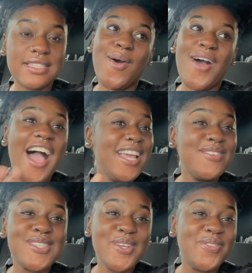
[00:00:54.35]
So I
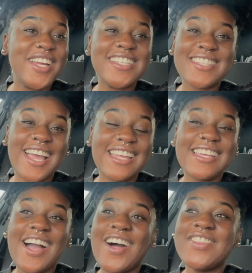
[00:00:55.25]
am super excited, y'all.